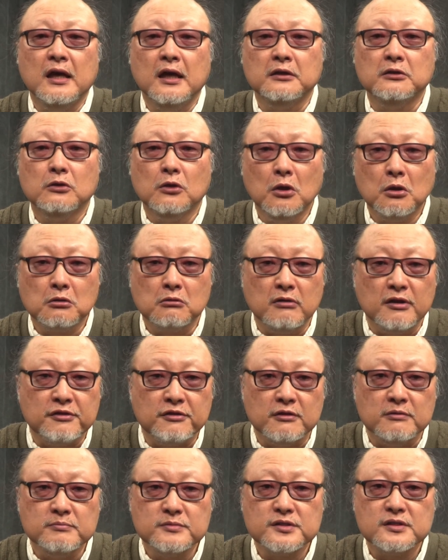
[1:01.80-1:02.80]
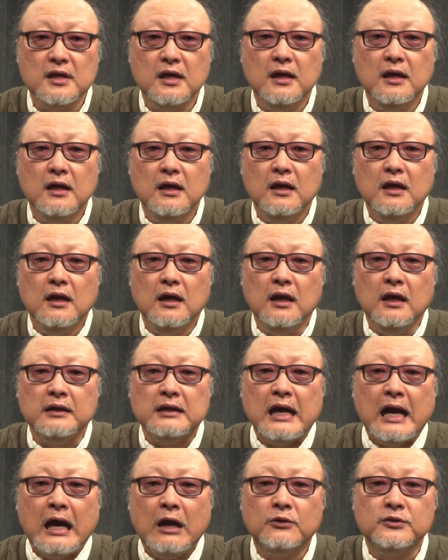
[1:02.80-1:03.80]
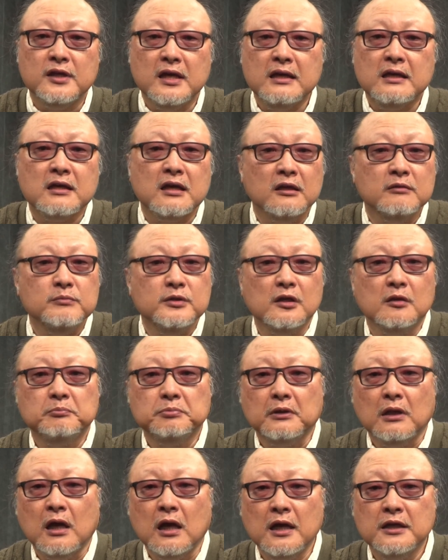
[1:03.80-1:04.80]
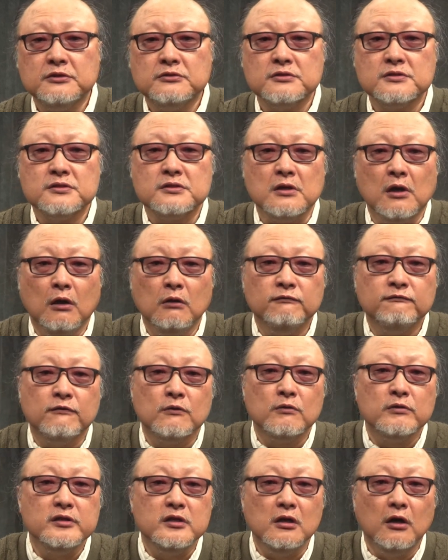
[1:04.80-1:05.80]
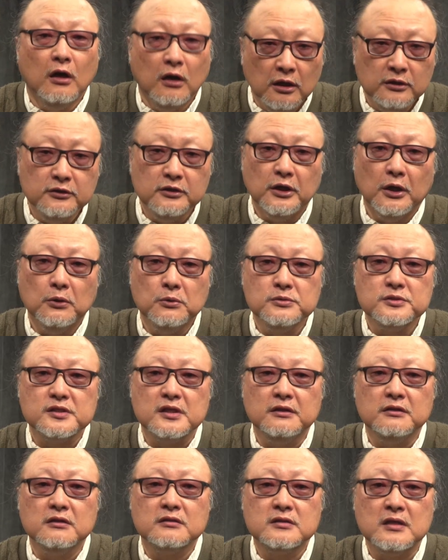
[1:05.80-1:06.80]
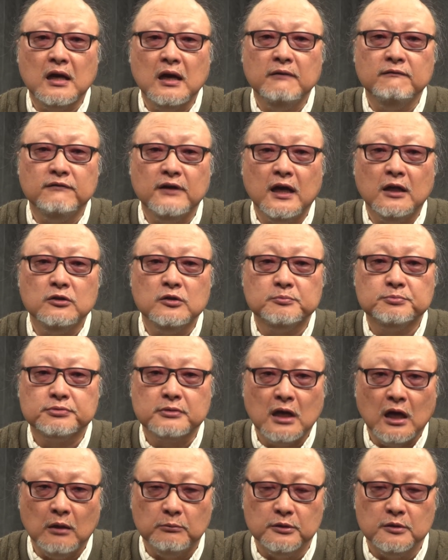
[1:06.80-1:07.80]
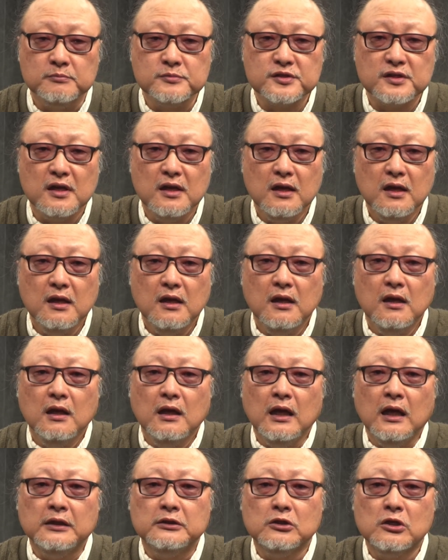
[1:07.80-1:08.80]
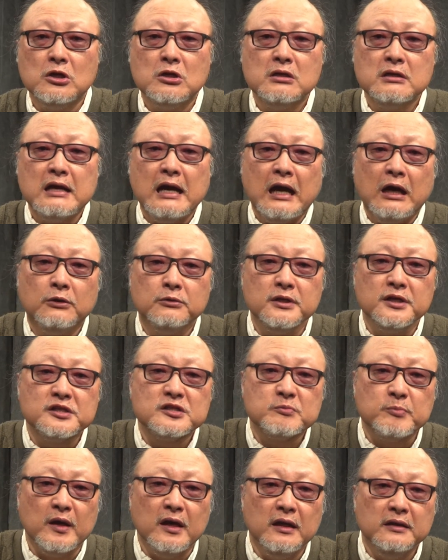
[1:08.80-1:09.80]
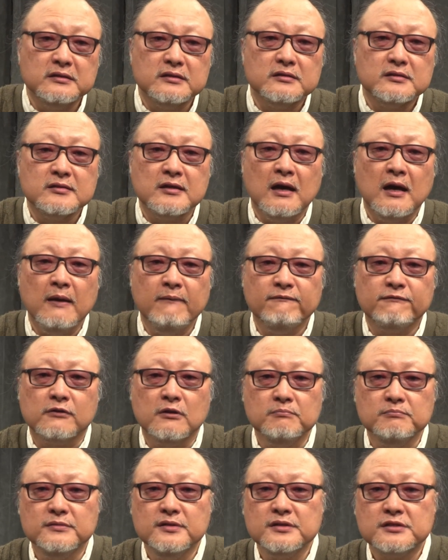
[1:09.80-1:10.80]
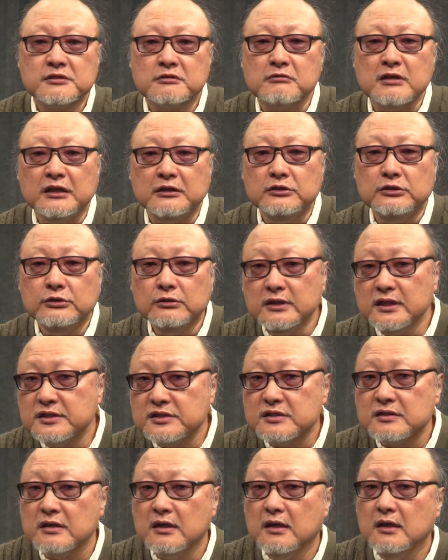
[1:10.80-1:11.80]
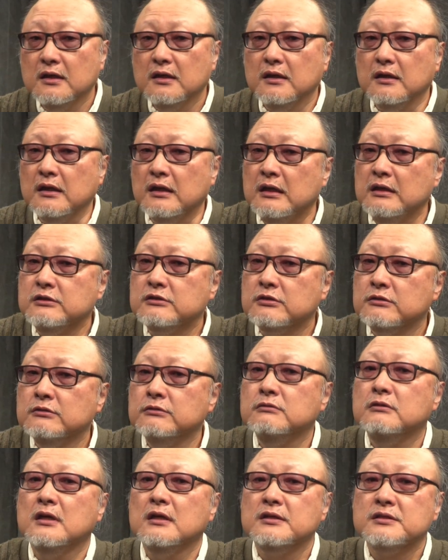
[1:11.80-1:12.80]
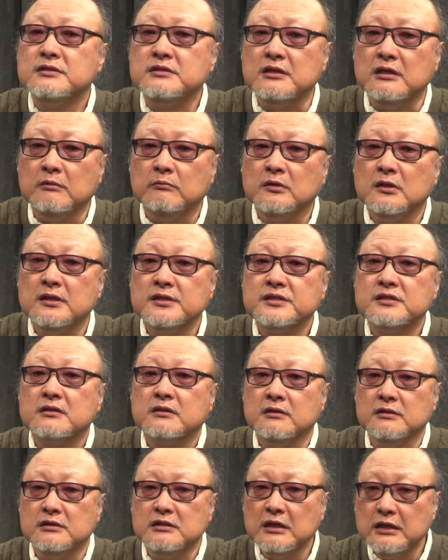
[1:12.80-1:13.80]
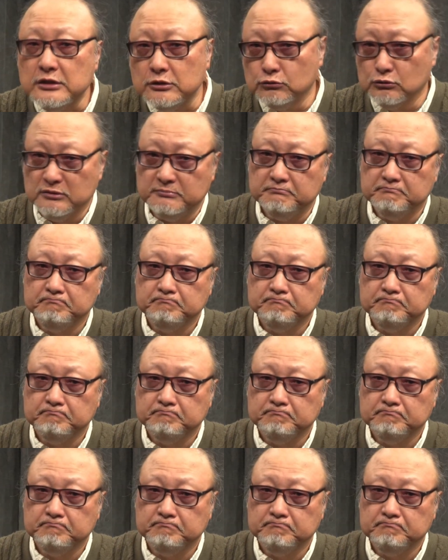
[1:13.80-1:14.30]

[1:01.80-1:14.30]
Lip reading: and logarithms and how they can be applied to solve for the unknowns in the time value problems, and learn how to expand time from discrete units into seamless continuum.